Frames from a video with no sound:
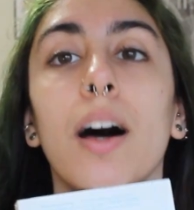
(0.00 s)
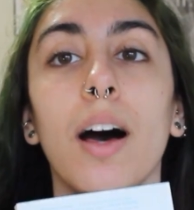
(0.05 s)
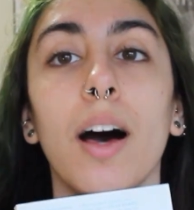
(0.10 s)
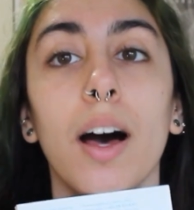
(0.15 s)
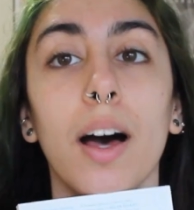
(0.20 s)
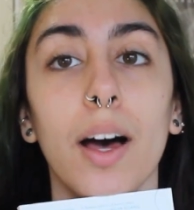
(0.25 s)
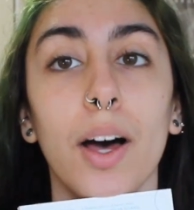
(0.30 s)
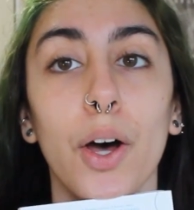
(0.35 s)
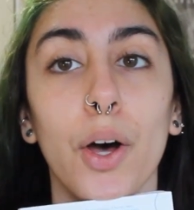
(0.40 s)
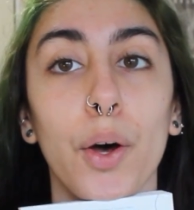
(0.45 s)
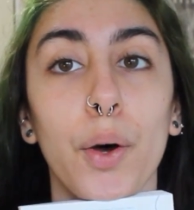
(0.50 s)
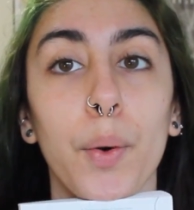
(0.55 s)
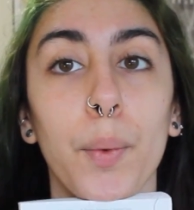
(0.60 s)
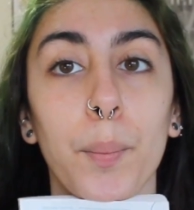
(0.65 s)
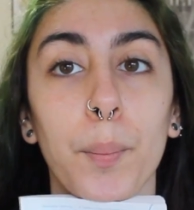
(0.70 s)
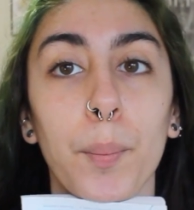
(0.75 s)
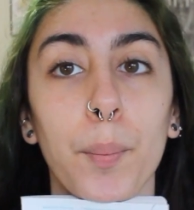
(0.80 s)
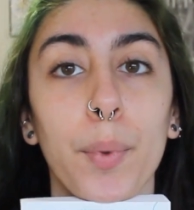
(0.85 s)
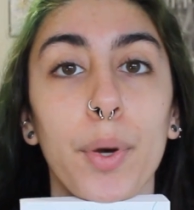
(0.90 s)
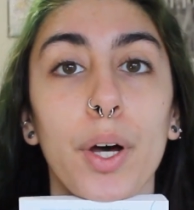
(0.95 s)

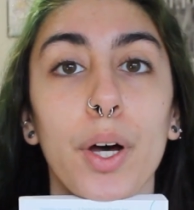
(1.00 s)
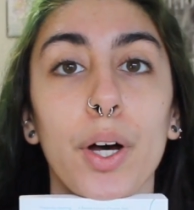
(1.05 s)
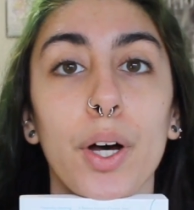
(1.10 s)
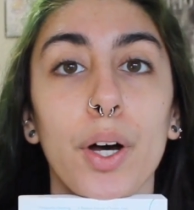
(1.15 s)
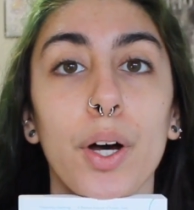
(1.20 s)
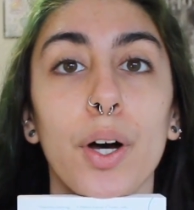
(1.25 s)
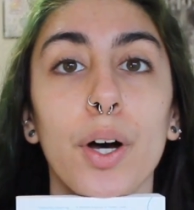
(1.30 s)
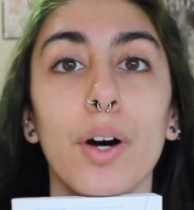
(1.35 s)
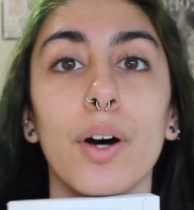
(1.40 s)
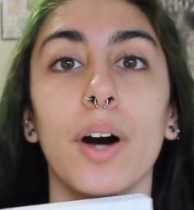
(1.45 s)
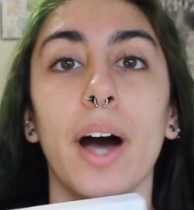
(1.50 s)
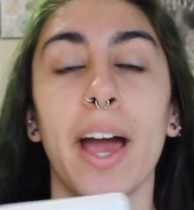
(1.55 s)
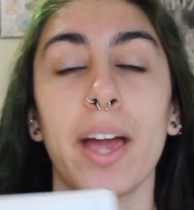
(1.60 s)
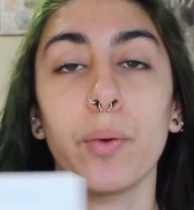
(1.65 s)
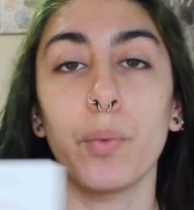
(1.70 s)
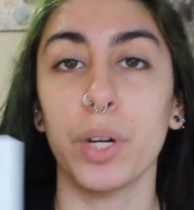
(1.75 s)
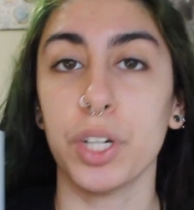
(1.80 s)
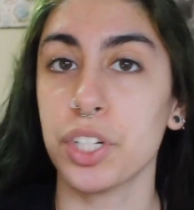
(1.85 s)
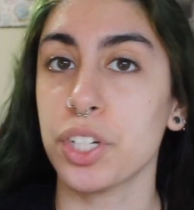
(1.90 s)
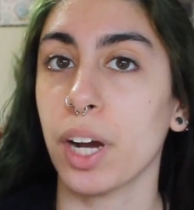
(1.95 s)
I
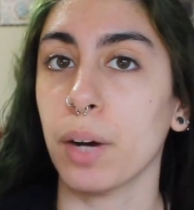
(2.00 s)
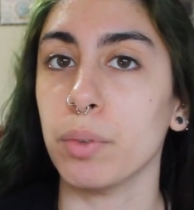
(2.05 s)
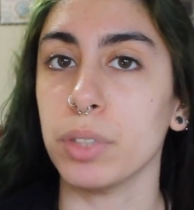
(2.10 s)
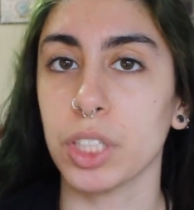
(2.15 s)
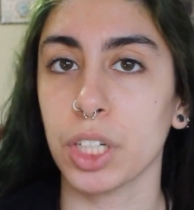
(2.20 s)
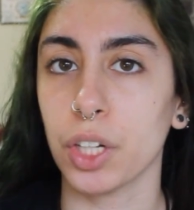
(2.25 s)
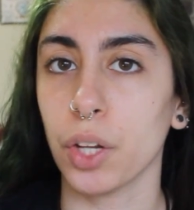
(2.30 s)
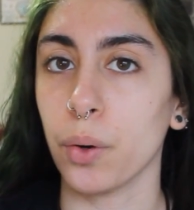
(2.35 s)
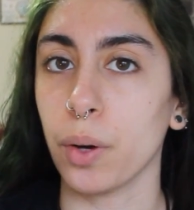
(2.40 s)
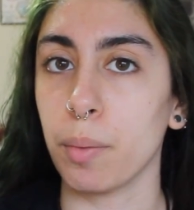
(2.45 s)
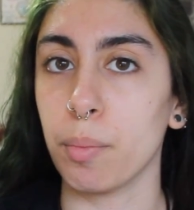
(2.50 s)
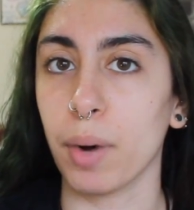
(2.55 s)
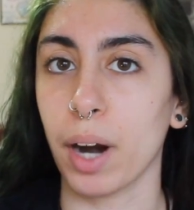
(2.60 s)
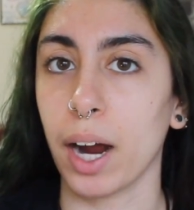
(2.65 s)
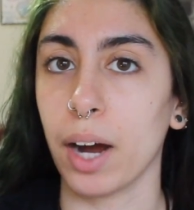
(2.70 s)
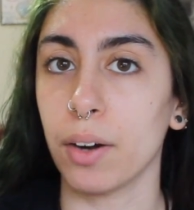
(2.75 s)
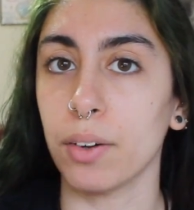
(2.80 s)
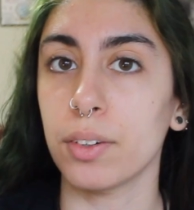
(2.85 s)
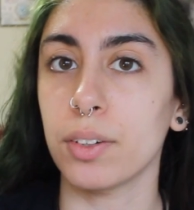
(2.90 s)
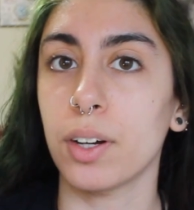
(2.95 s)
wish I was Chloe
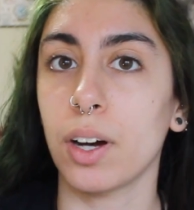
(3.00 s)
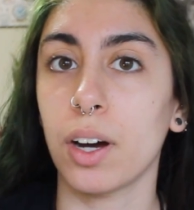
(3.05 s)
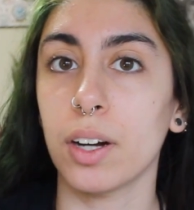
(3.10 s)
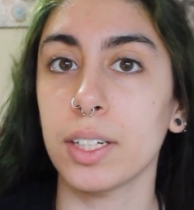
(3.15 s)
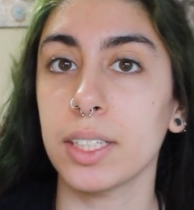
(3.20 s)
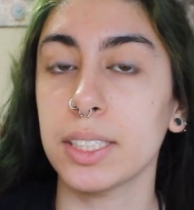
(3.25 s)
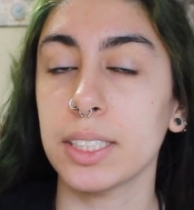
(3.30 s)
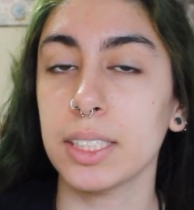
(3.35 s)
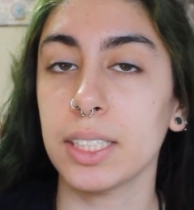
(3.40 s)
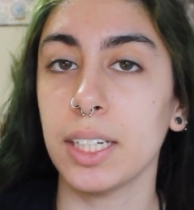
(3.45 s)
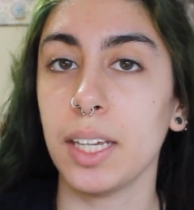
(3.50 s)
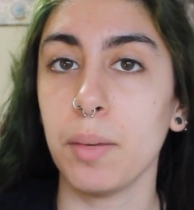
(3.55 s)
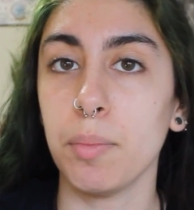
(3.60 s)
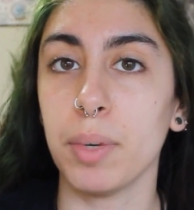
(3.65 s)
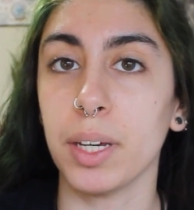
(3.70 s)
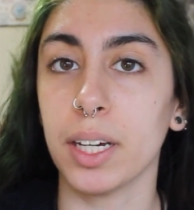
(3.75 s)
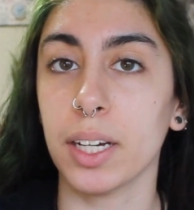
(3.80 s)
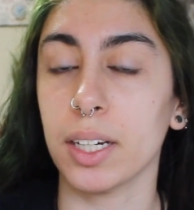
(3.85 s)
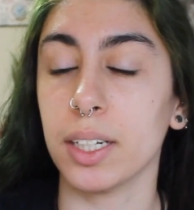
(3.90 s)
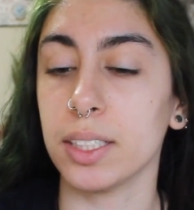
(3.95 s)
Brown, honestly,
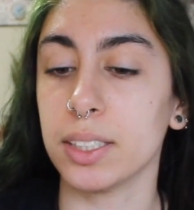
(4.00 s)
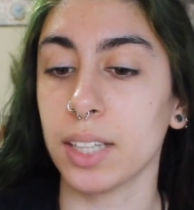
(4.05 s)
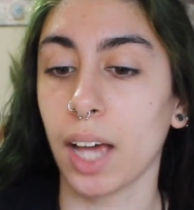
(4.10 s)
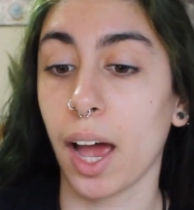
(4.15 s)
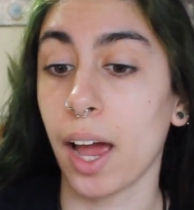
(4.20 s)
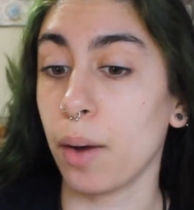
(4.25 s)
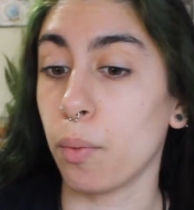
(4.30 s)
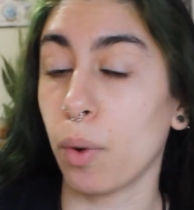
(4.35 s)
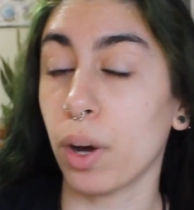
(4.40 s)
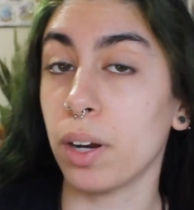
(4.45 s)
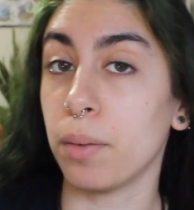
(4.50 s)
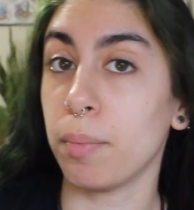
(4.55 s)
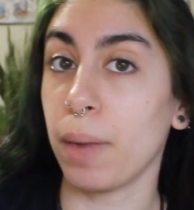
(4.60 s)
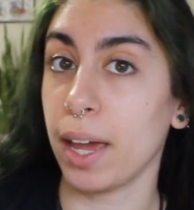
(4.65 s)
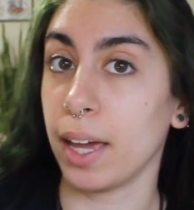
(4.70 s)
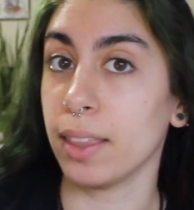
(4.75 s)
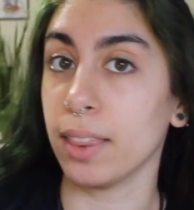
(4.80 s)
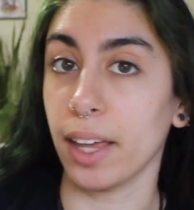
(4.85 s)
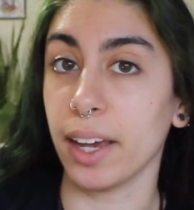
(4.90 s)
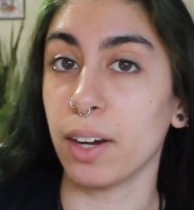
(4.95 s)
because I want a
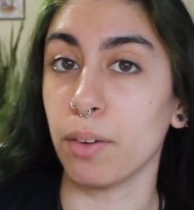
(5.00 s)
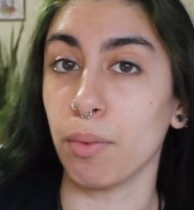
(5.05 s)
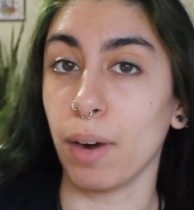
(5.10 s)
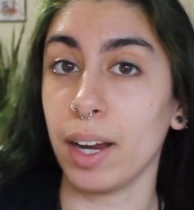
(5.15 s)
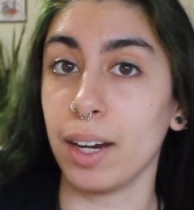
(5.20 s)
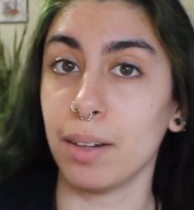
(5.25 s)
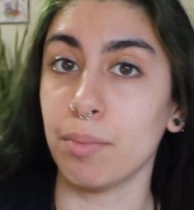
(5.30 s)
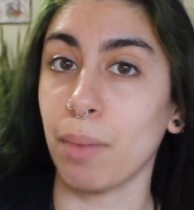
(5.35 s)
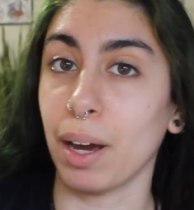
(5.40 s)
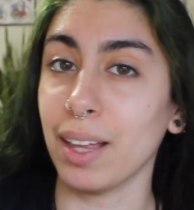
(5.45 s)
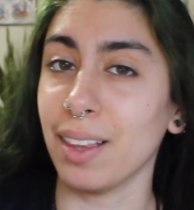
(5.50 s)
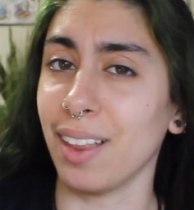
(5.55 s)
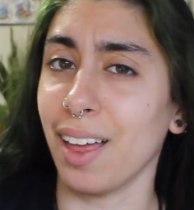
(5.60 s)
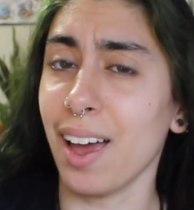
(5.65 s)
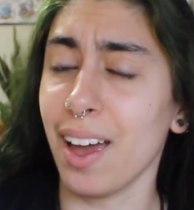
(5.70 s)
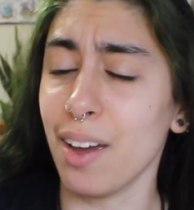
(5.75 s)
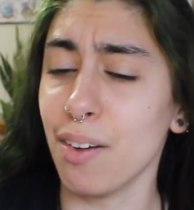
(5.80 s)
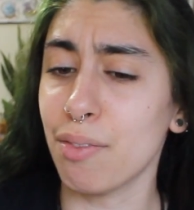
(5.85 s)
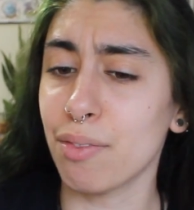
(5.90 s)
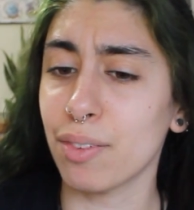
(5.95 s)
man like Red in my
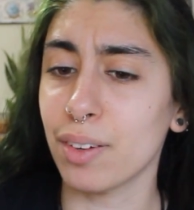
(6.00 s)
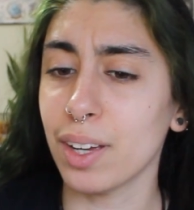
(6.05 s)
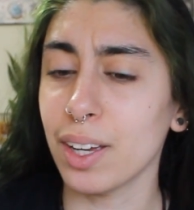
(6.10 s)
life.